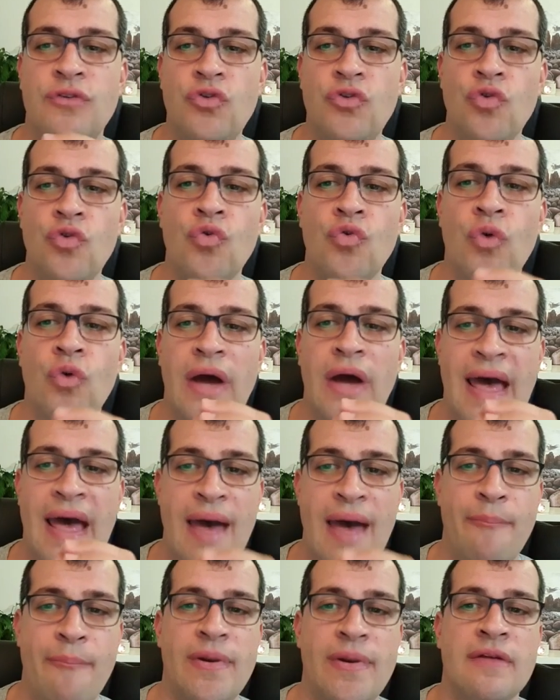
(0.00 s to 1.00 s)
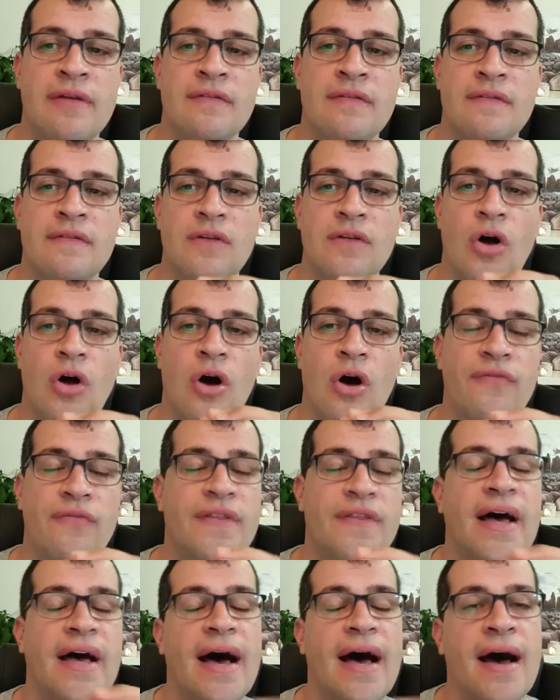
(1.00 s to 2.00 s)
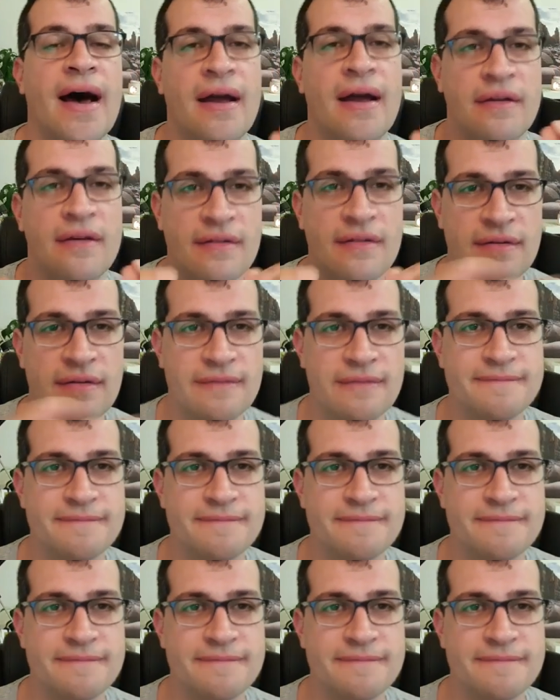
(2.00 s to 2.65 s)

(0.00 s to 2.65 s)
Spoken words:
you happiness of the heart.